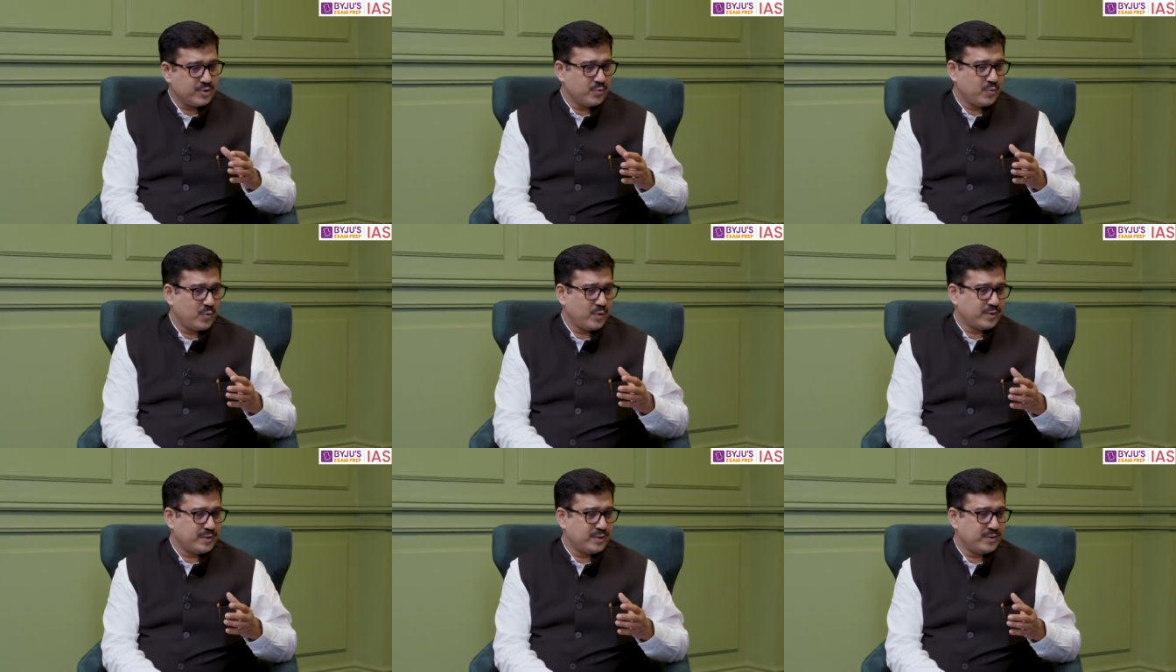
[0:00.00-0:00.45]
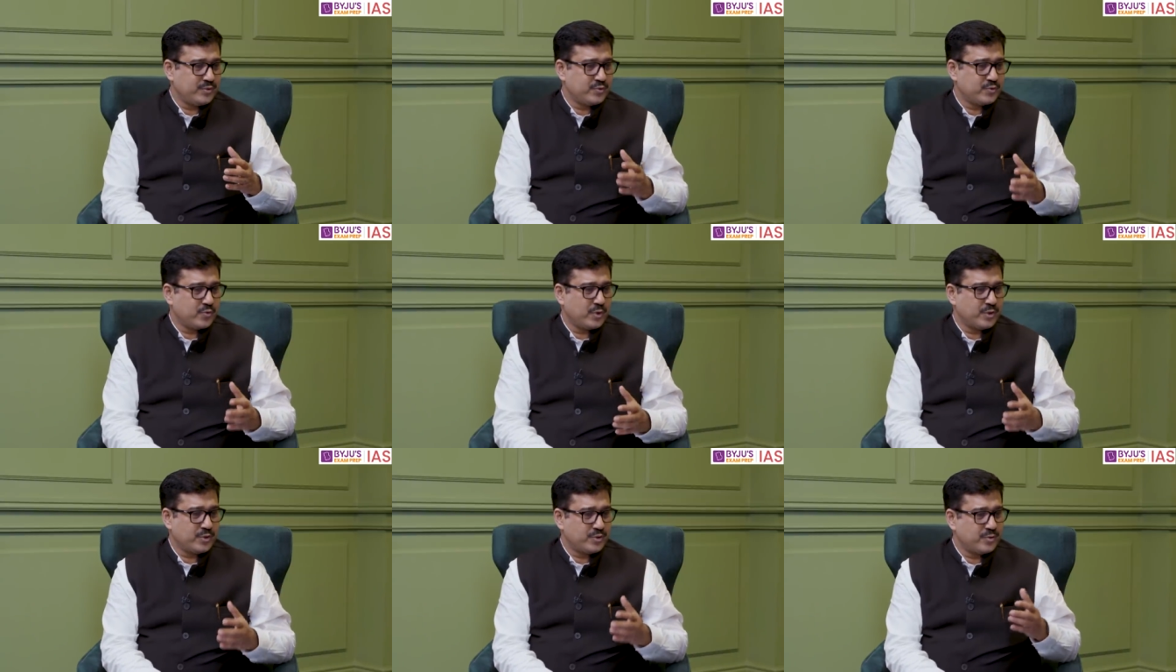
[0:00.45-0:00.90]
You wanted
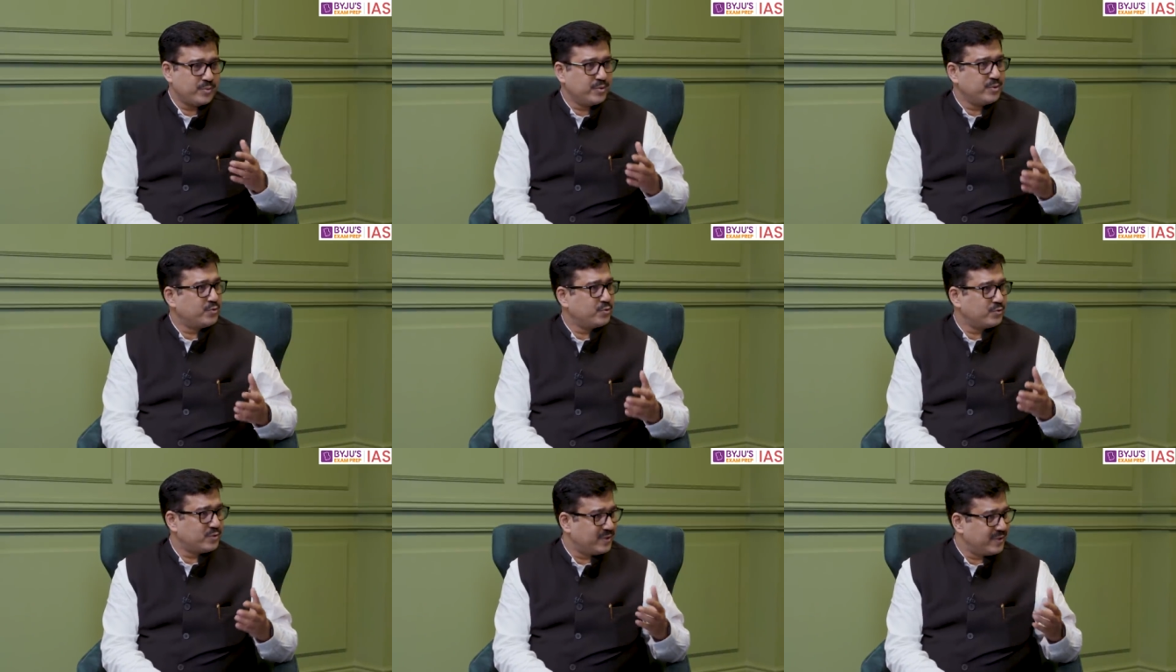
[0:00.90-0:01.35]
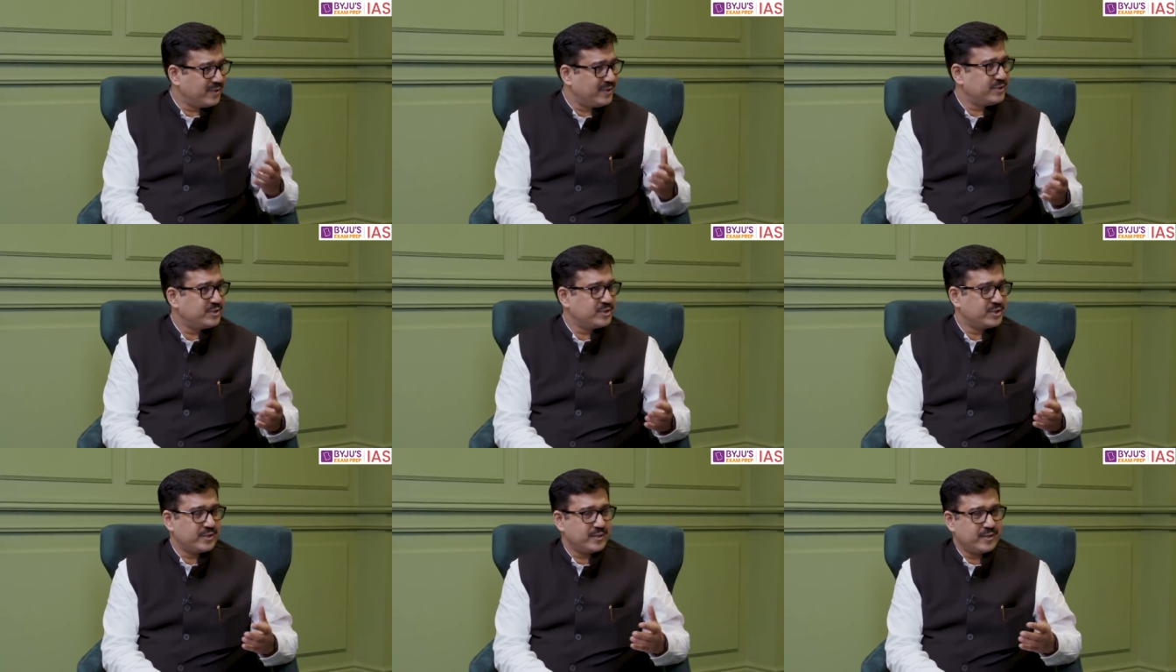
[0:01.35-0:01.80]
to contribute to the
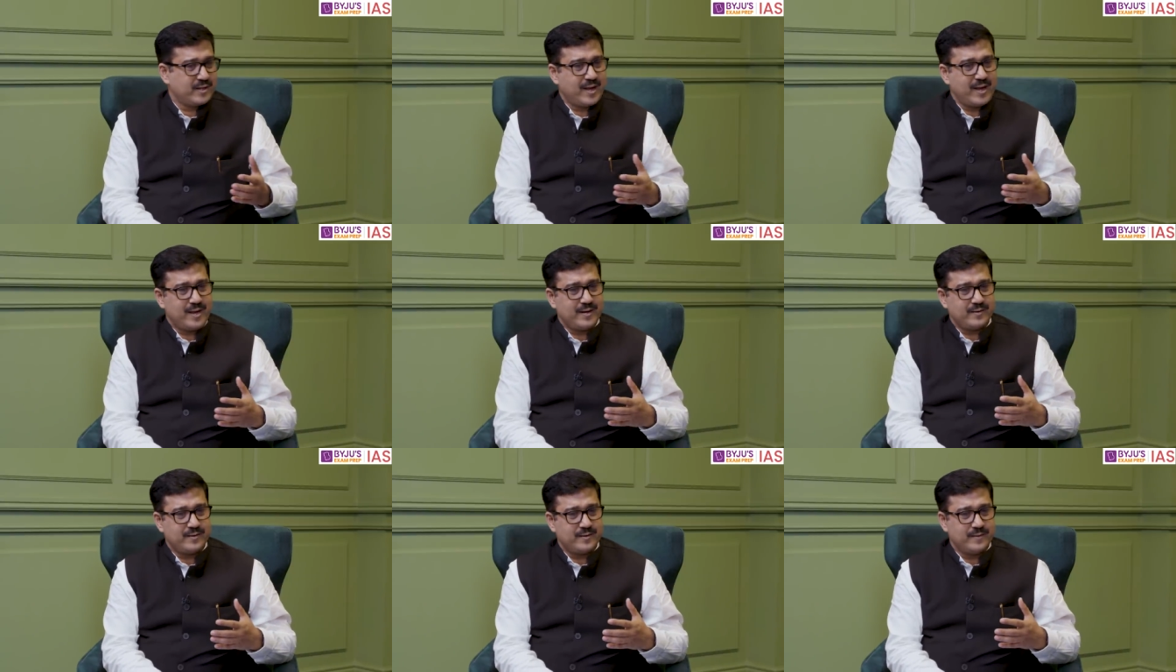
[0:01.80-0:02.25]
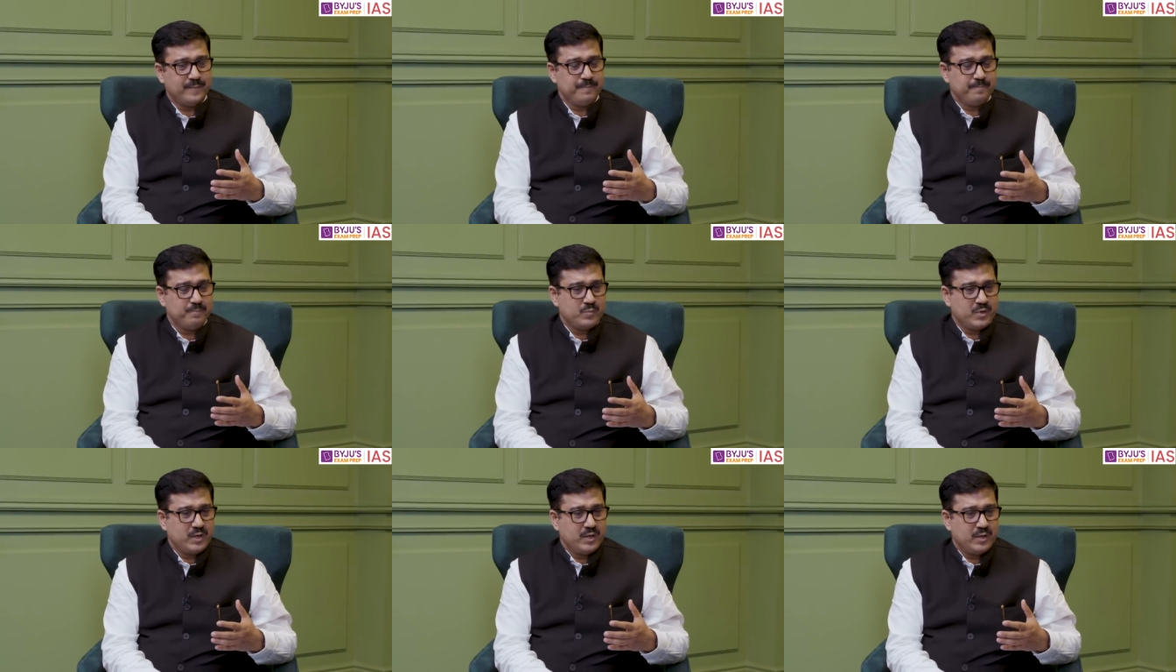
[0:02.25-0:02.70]
nation and
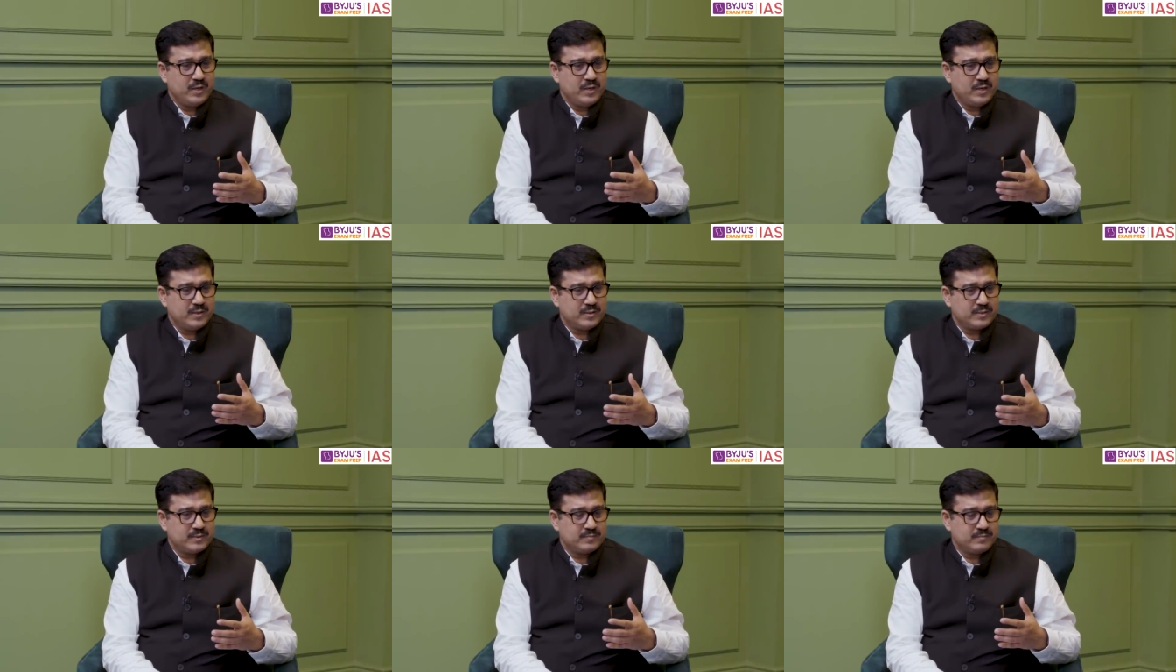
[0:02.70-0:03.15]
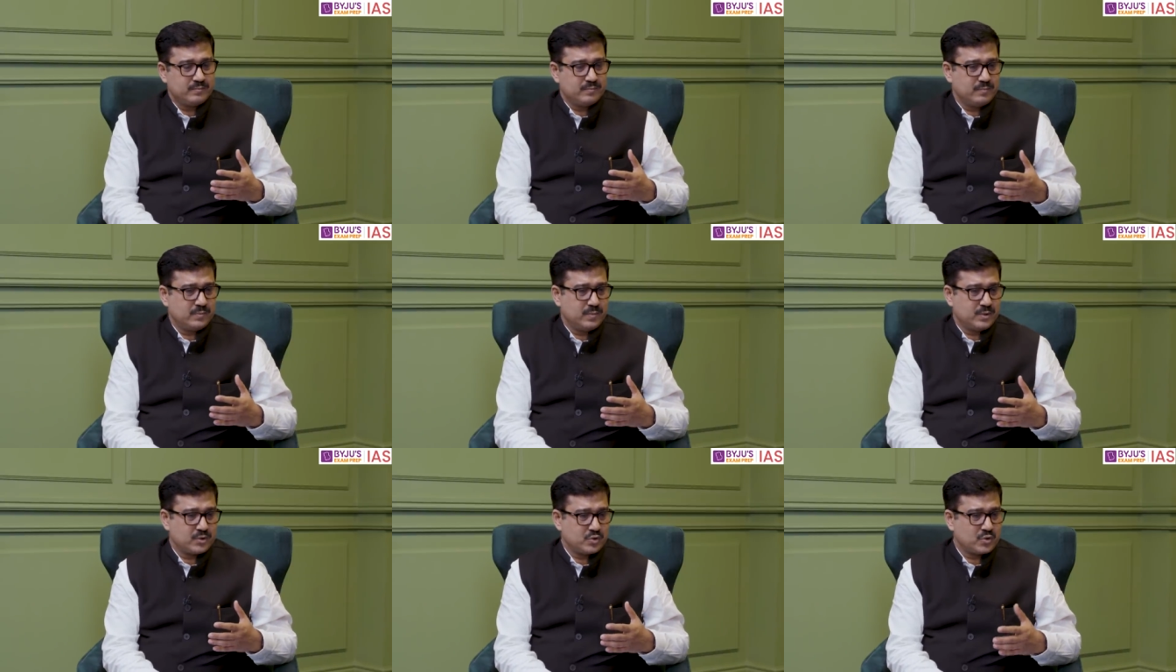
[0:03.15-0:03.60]

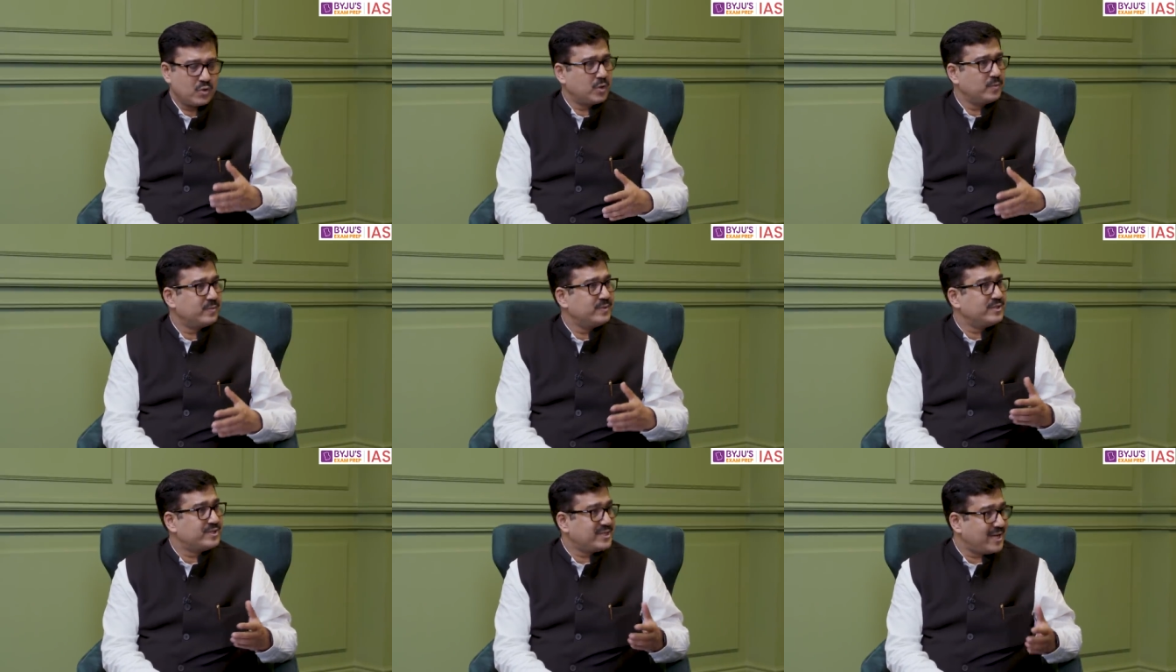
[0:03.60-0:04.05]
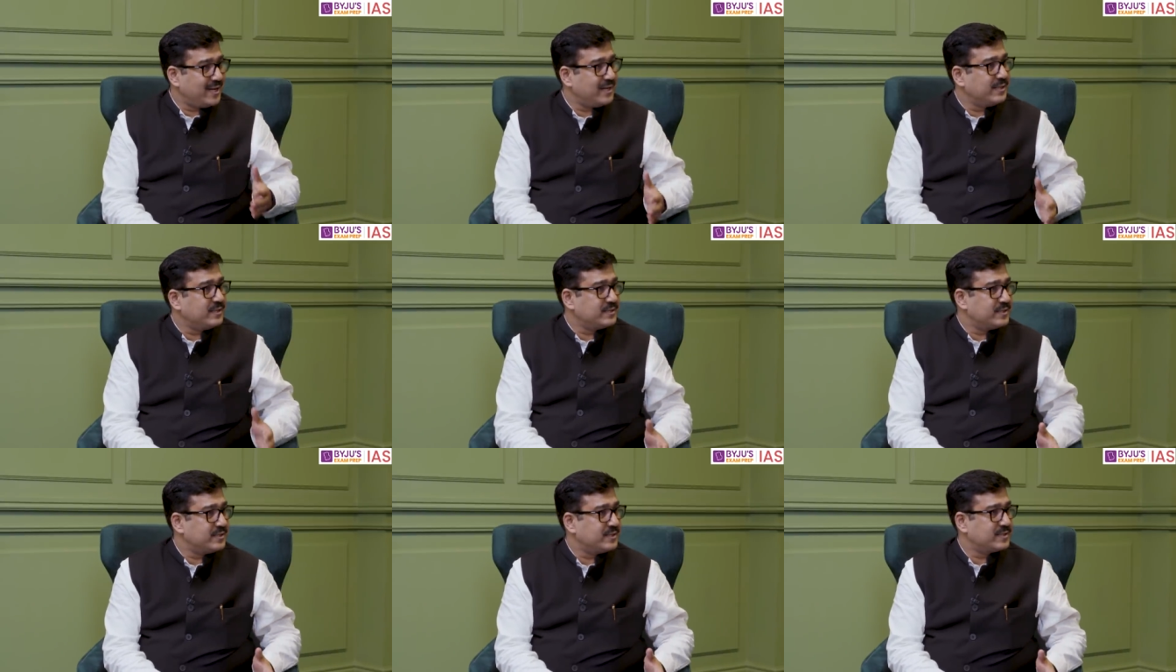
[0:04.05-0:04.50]
solve the
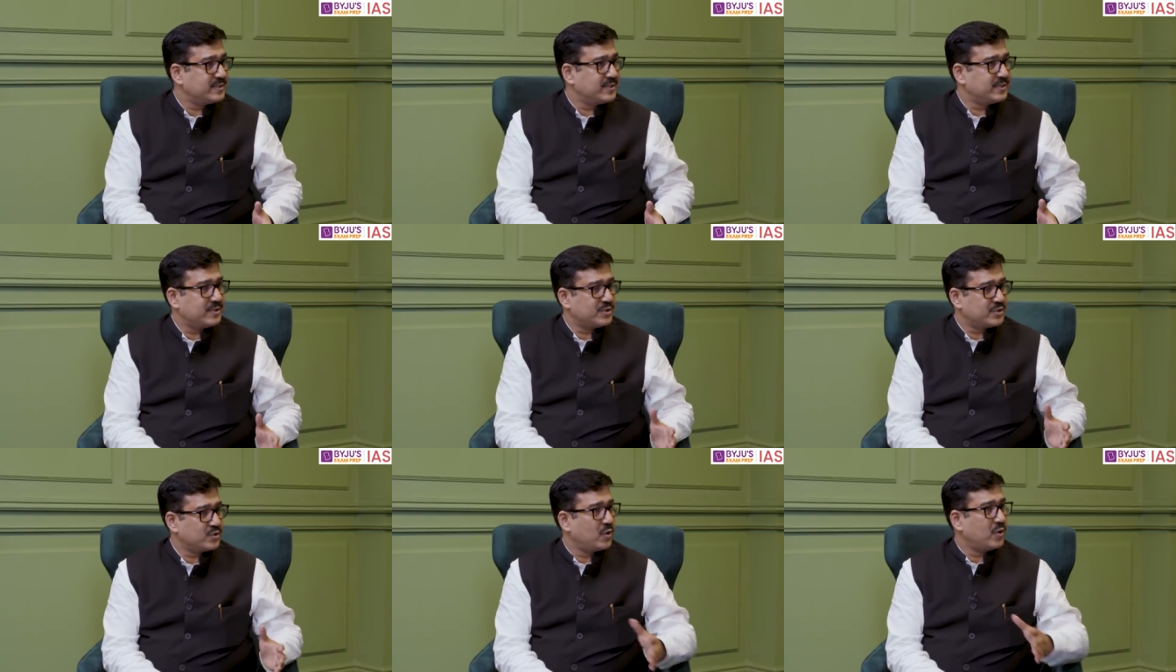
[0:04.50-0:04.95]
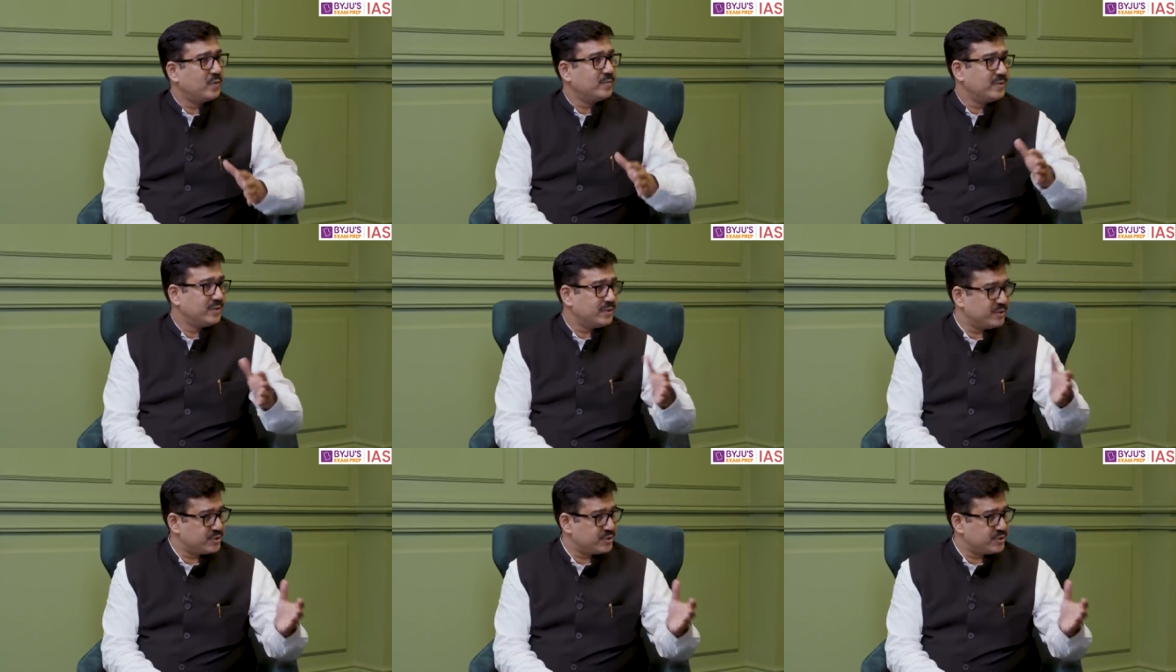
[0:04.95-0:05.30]
challenges and resolve the